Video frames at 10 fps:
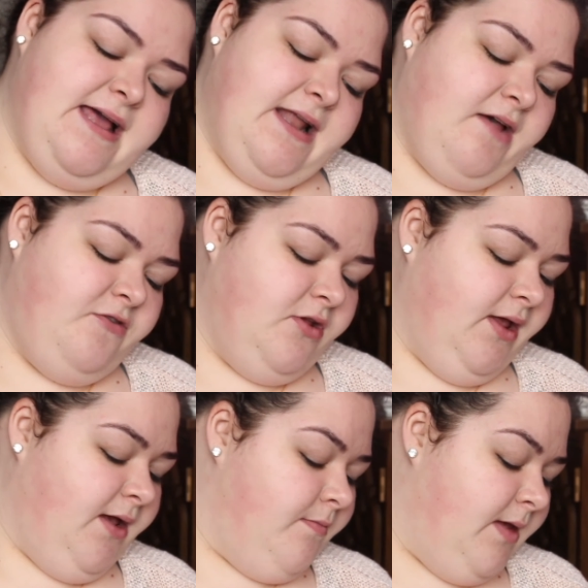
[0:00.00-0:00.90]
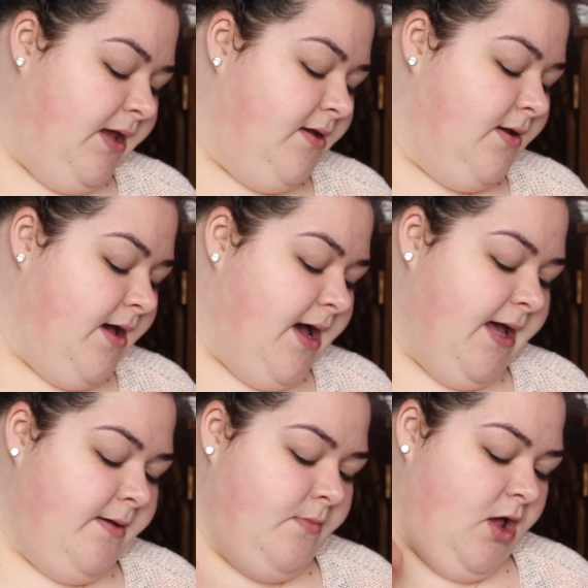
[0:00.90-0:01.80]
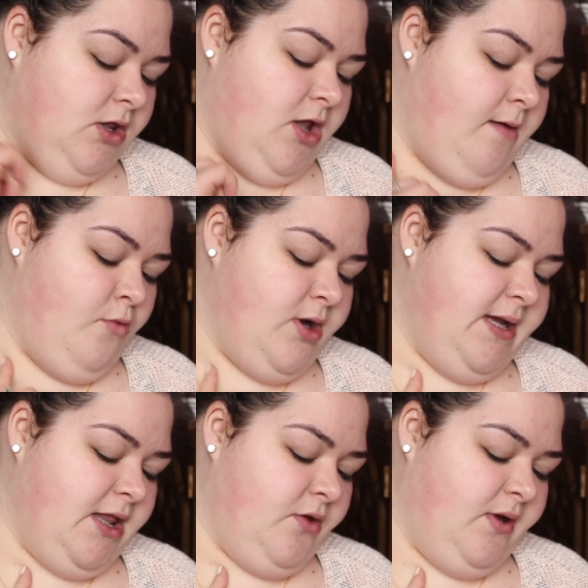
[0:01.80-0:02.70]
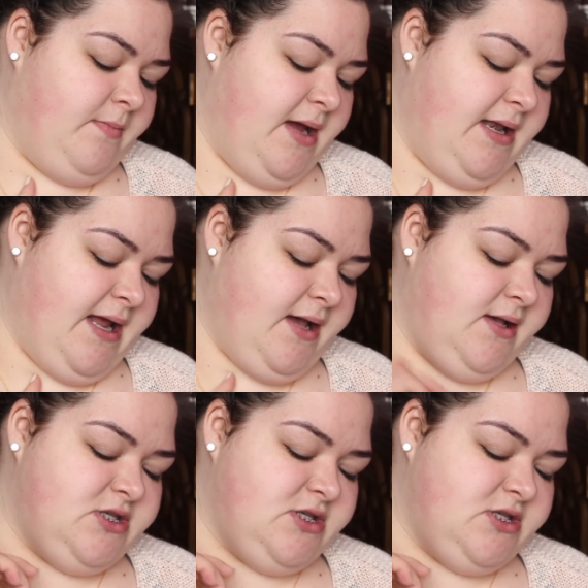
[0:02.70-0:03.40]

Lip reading: Now if you look at me, I'm a lot more yellow in my neck,